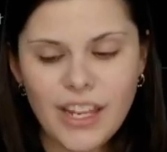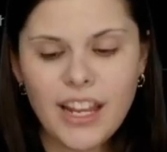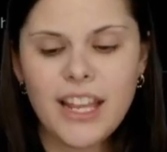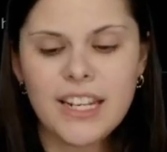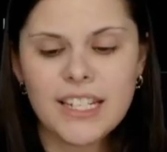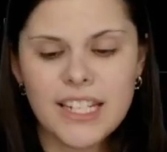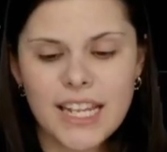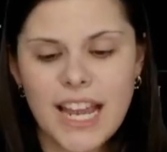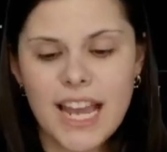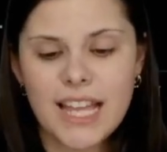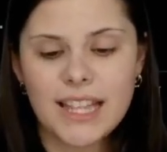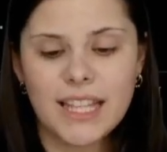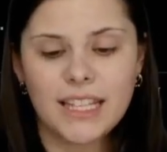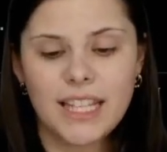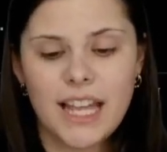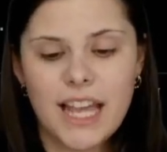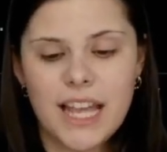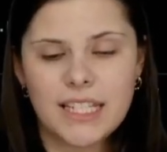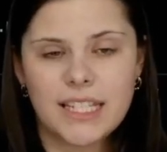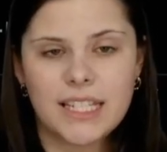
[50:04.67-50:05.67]
the
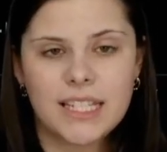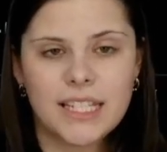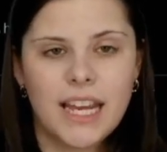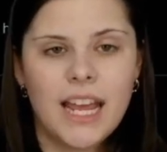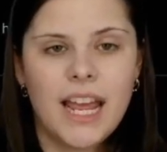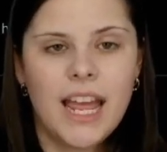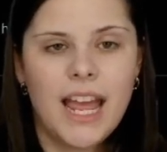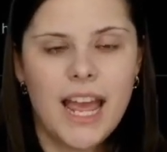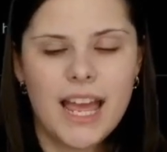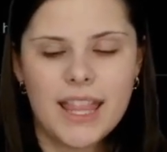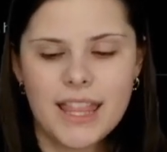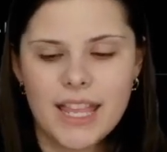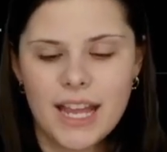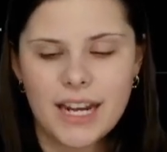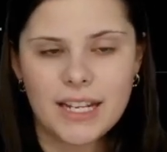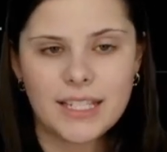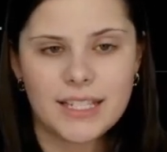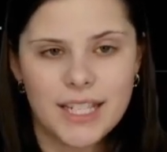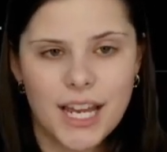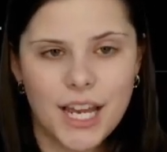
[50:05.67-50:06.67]
list, and
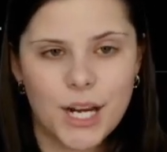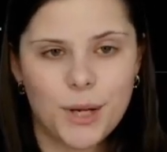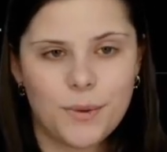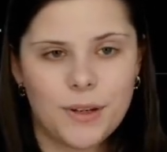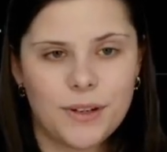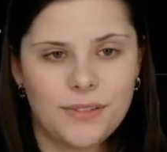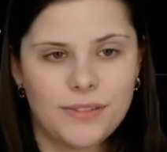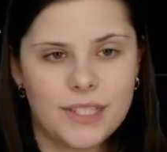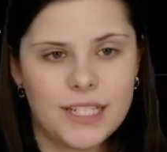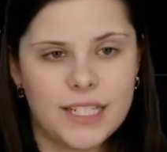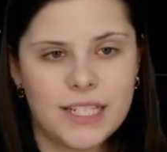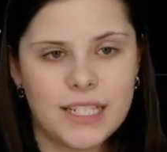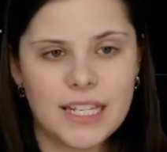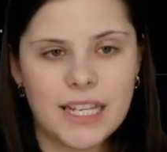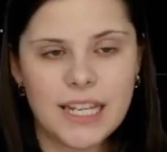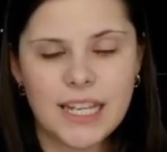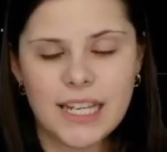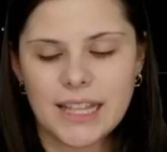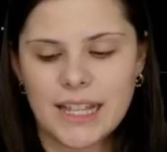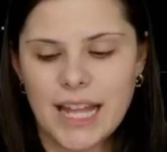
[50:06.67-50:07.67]
then inside of it we
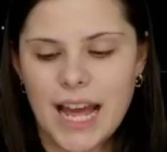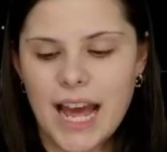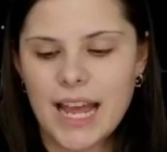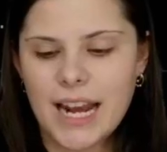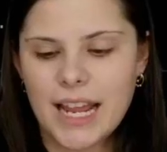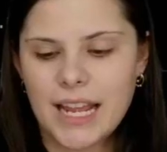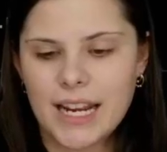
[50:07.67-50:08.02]
see that